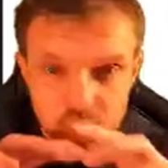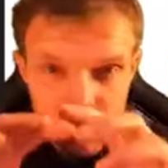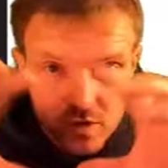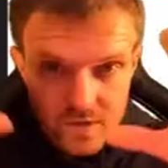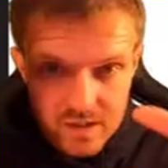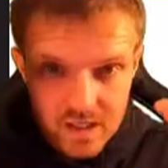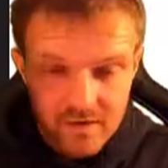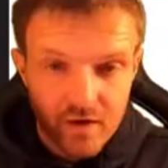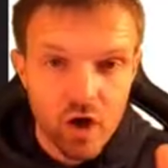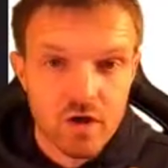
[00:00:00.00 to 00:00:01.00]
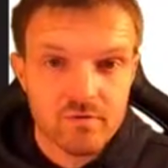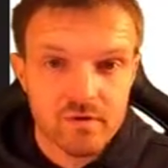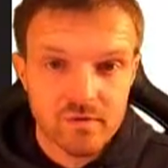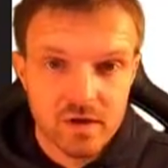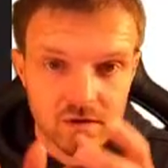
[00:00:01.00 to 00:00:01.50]
do a kind of
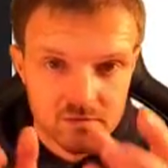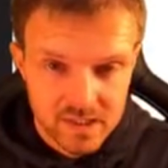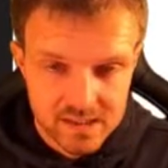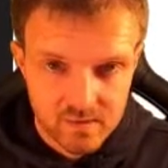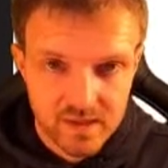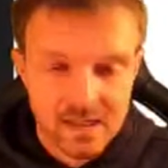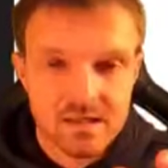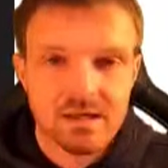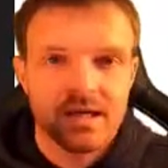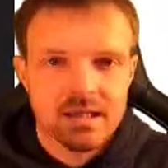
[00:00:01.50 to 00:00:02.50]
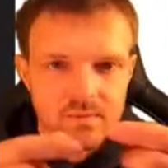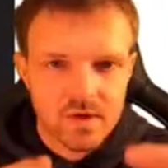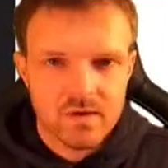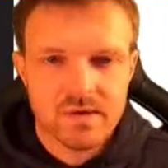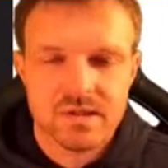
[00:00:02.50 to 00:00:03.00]
overview this week, and then we'll
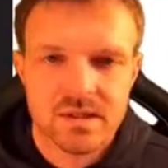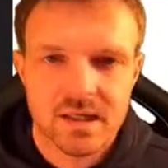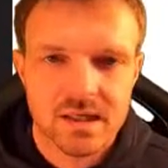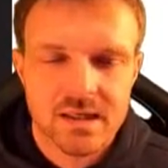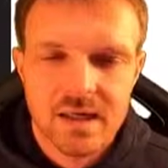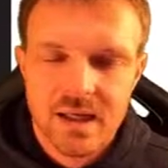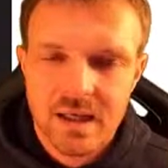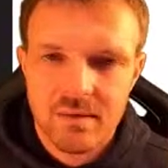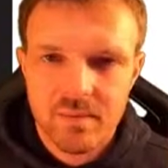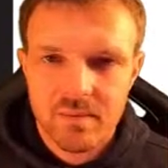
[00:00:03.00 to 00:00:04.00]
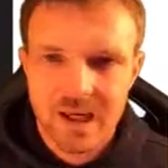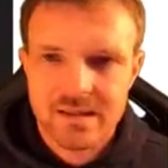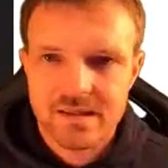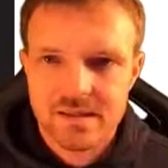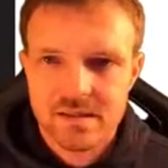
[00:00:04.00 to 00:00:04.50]
go into the lumbar
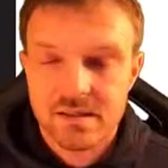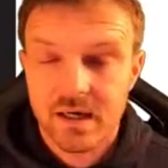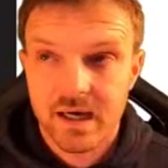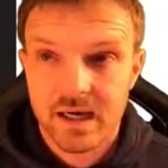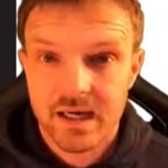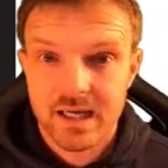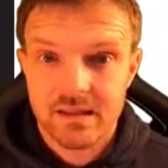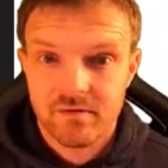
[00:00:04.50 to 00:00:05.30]
plexus in the